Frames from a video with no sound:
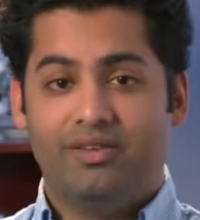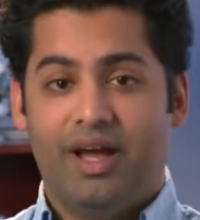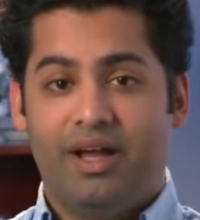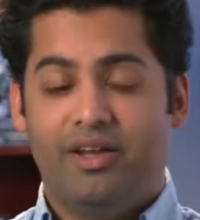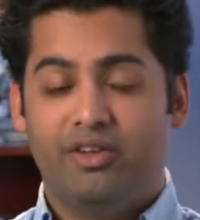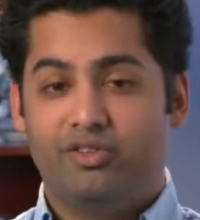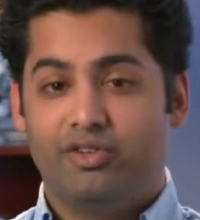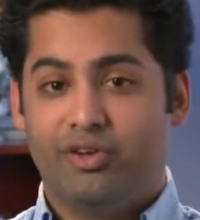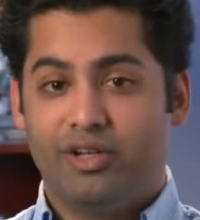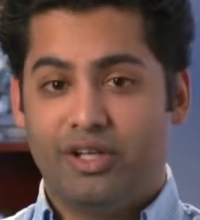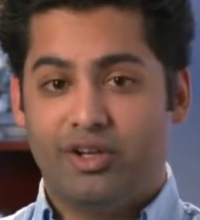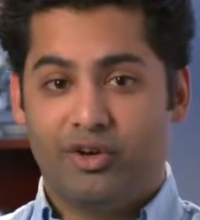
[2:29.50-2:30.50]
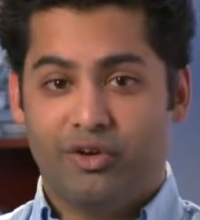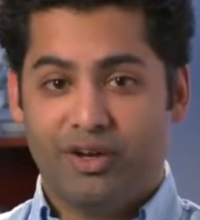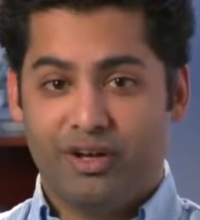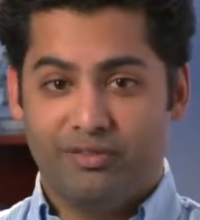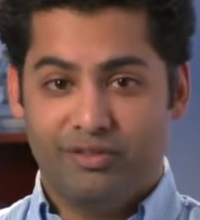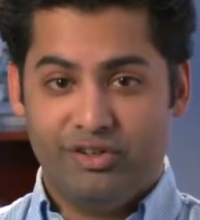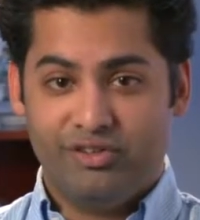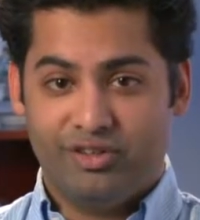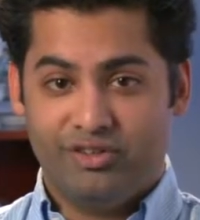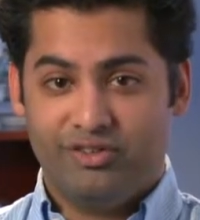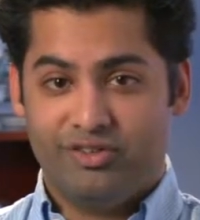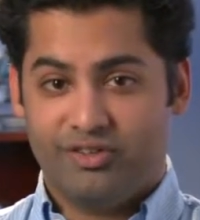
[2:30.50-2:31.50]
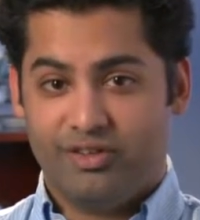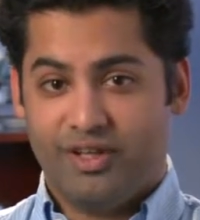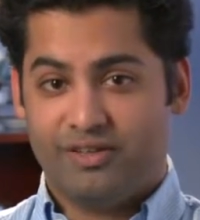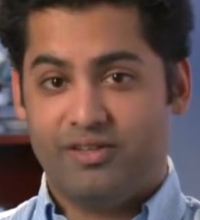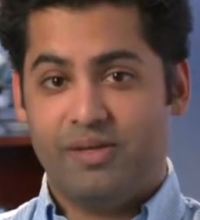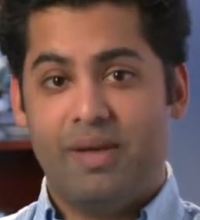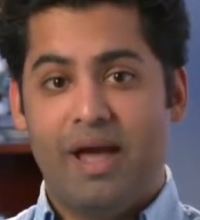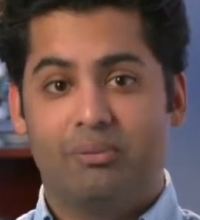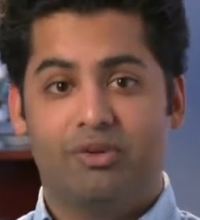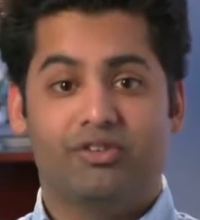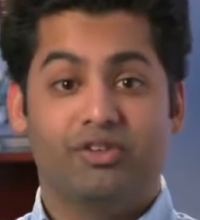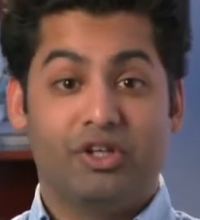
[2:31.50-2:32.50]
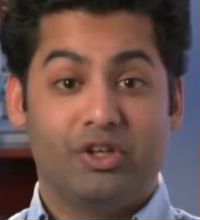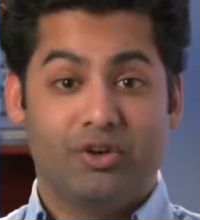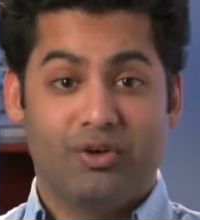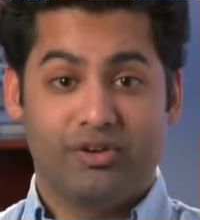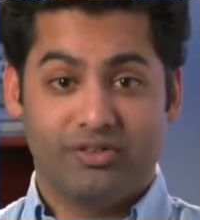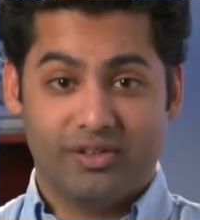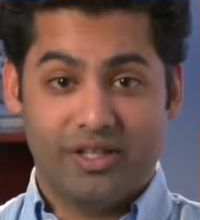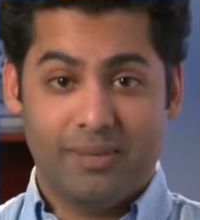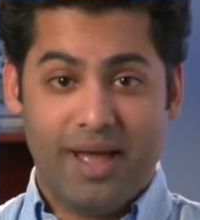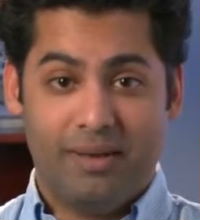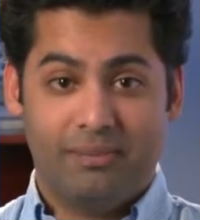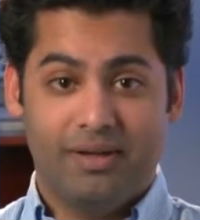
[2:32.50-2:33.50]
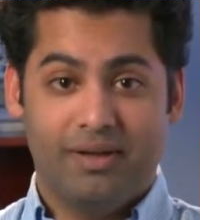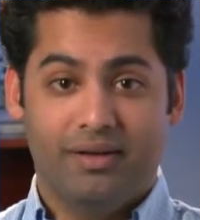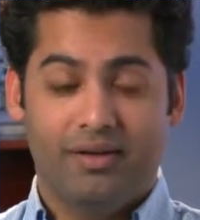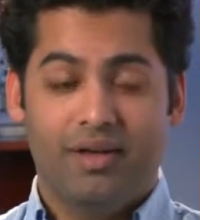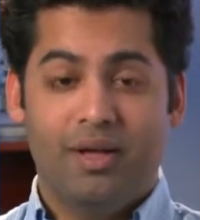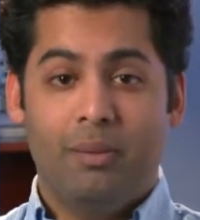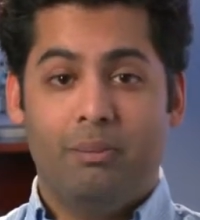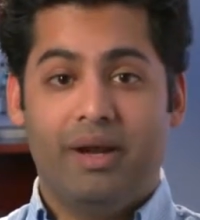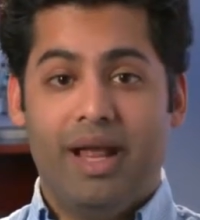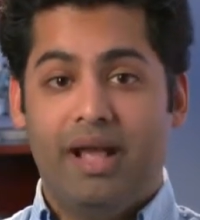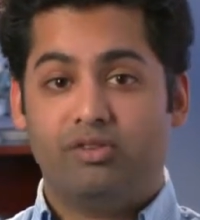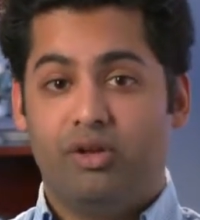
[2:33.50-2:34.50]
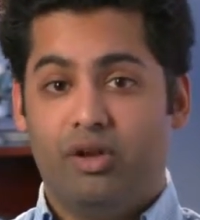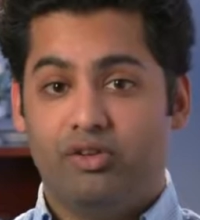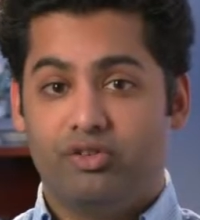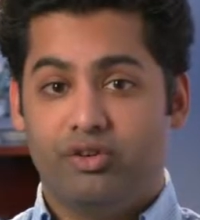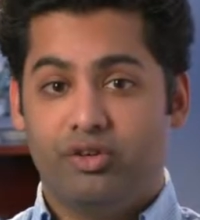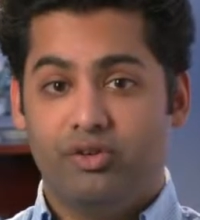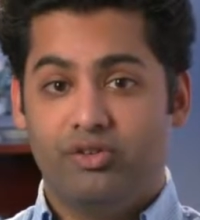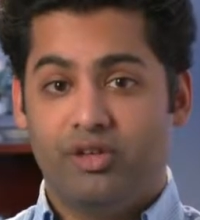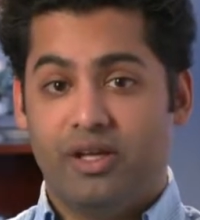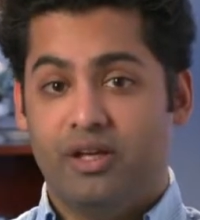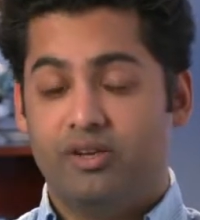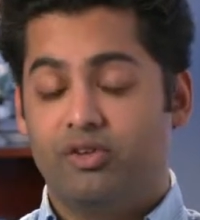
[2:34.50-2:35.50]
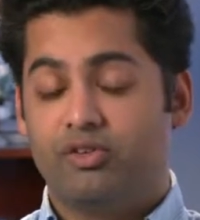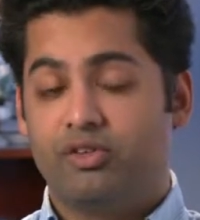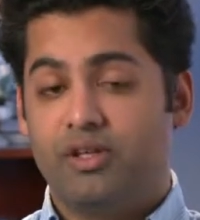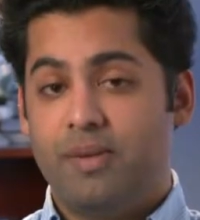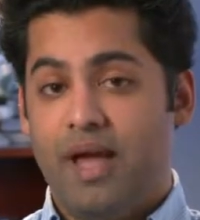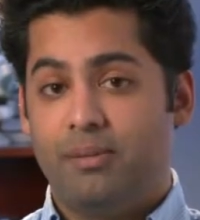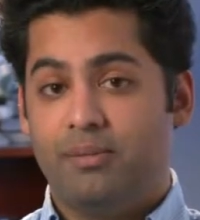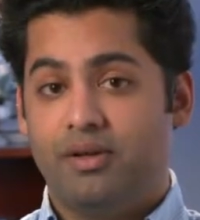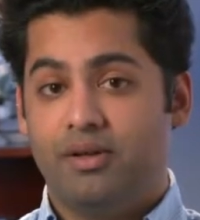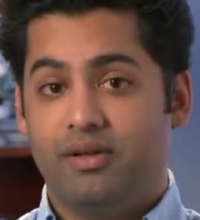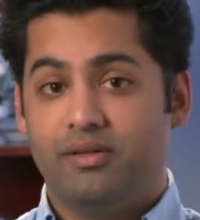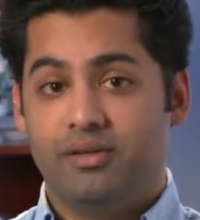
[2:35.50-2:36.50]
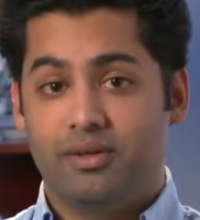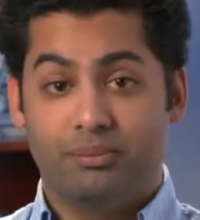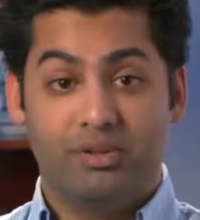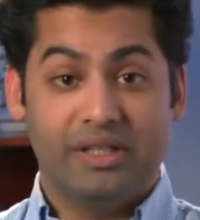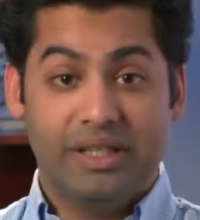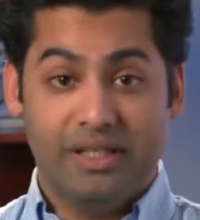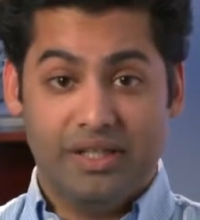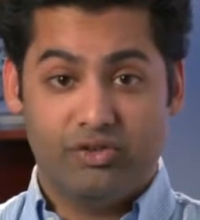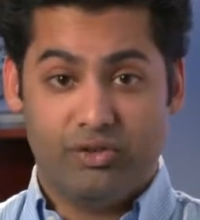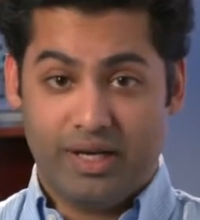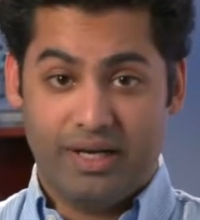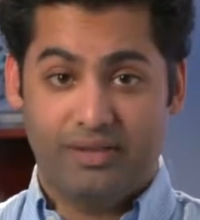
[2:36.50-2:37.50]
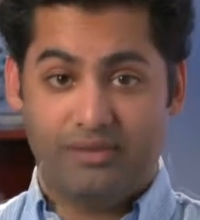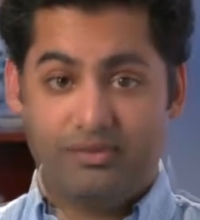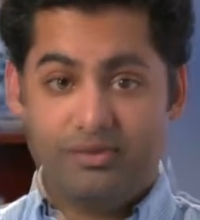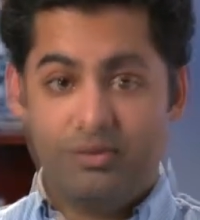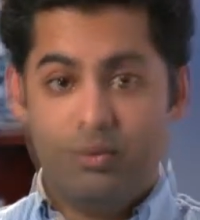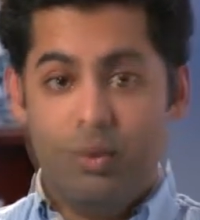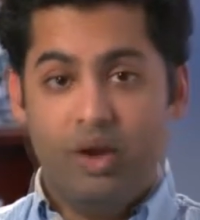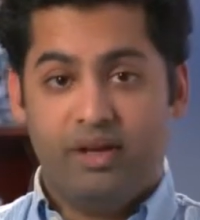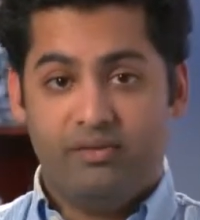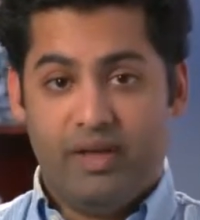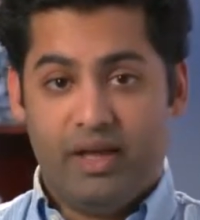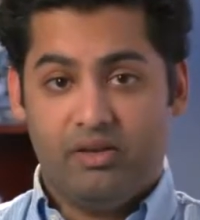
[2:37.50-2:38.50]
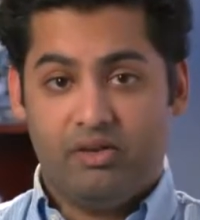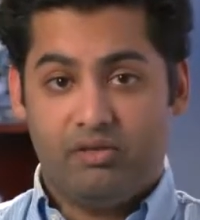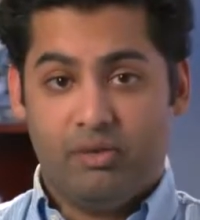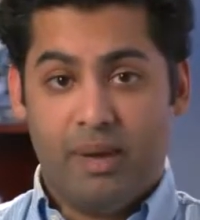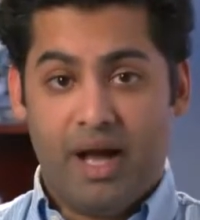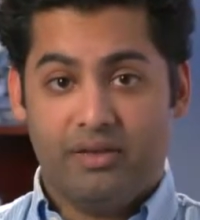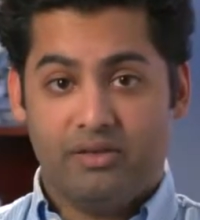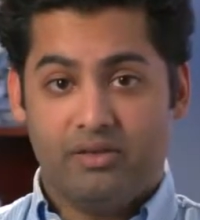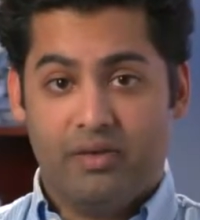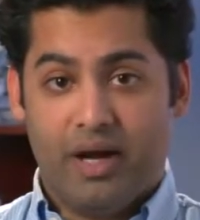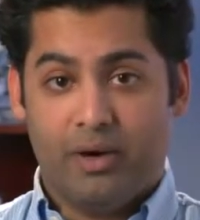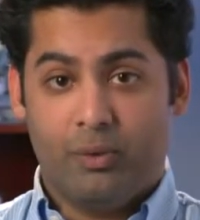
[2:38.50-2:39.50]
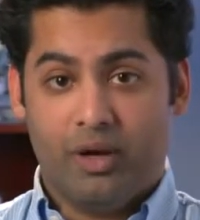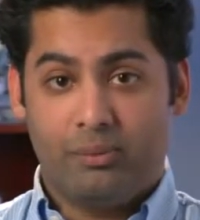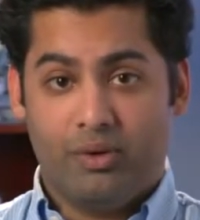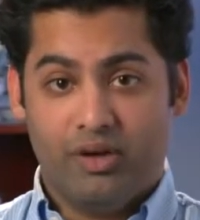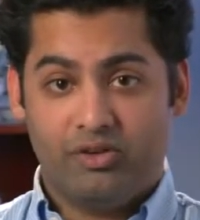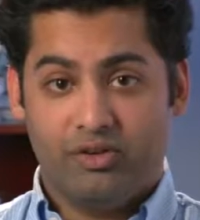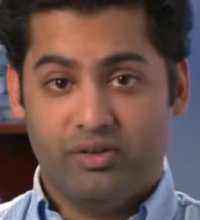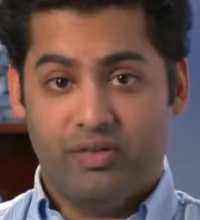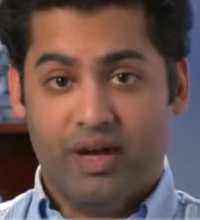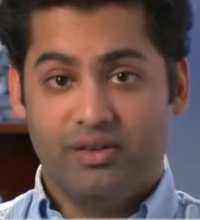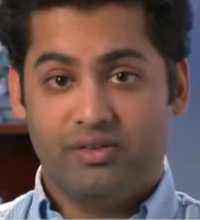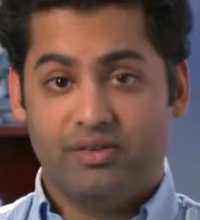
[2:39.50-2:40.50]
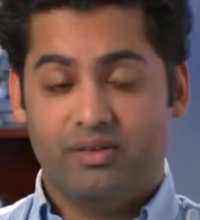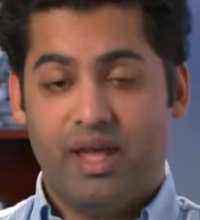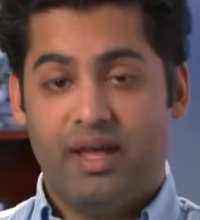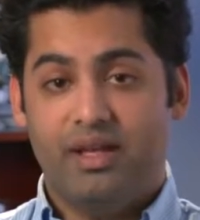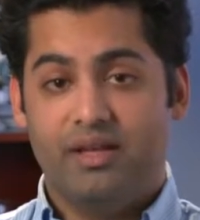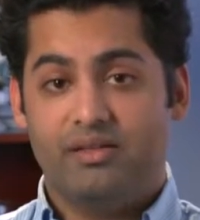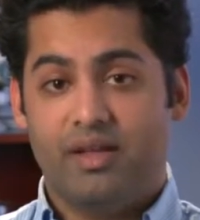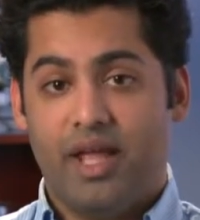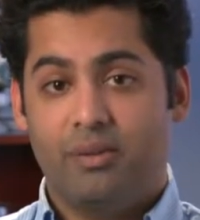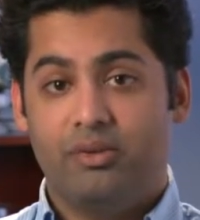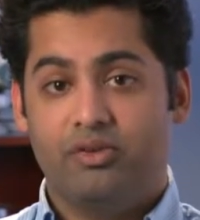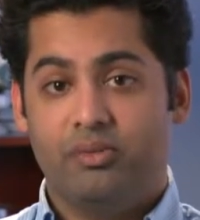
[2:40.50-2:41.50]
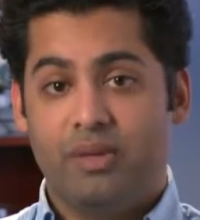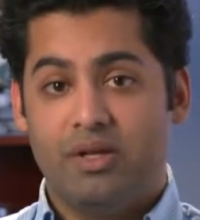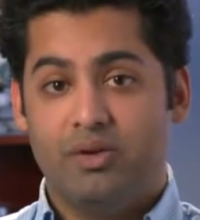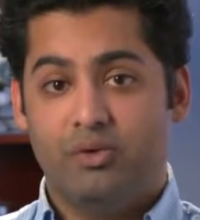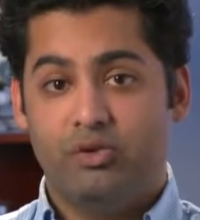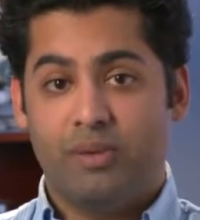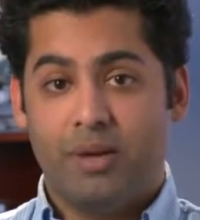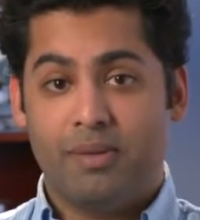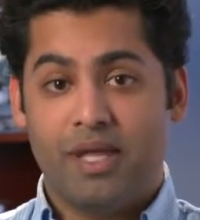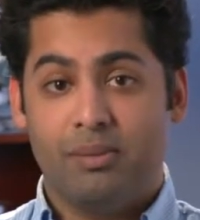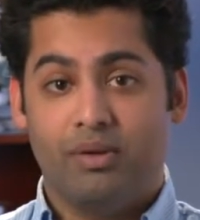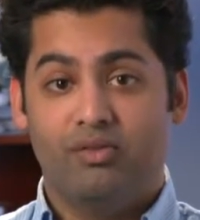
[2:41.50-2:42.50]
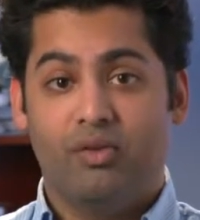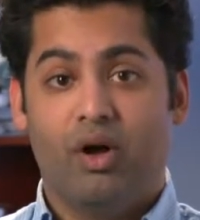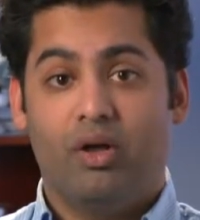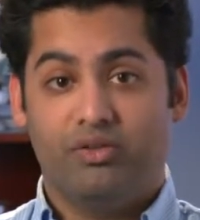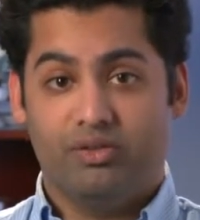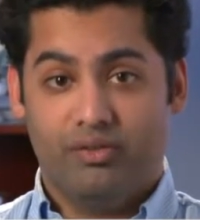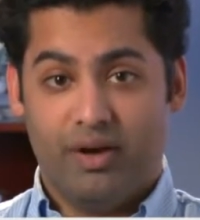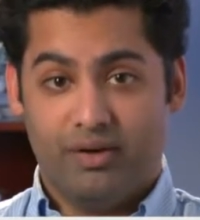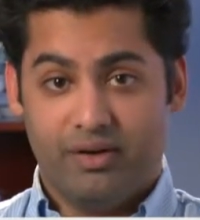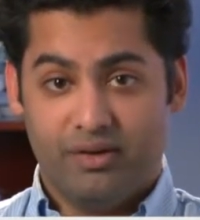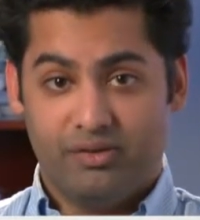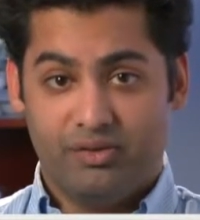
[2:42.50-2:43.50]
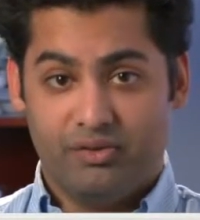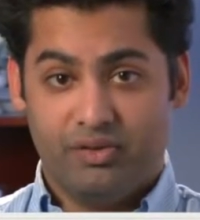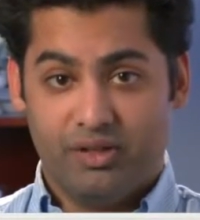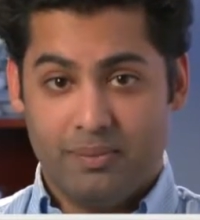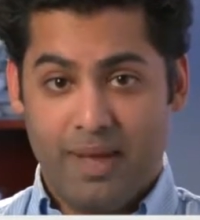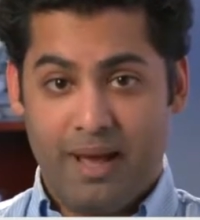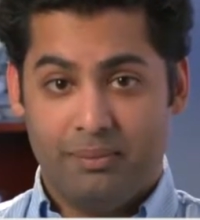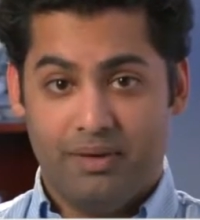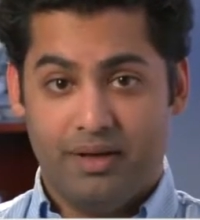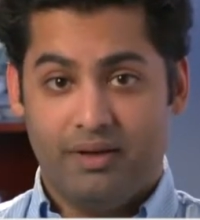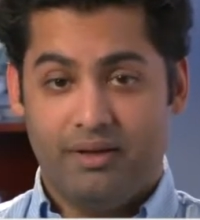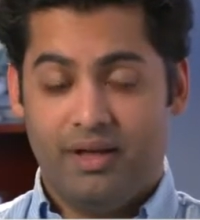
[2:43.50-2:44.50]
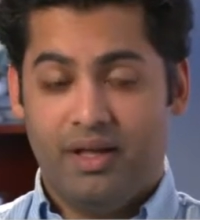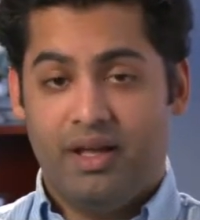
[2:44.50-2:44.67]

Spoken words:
not necessarily curing your vision, just like CPAP doesn't cure sleep apnea, but as long as you're using it, your sleep apnea is completely treated. One advantage of a positive airway pressure device is that it's able to be used by people of all severities of sleep apnea.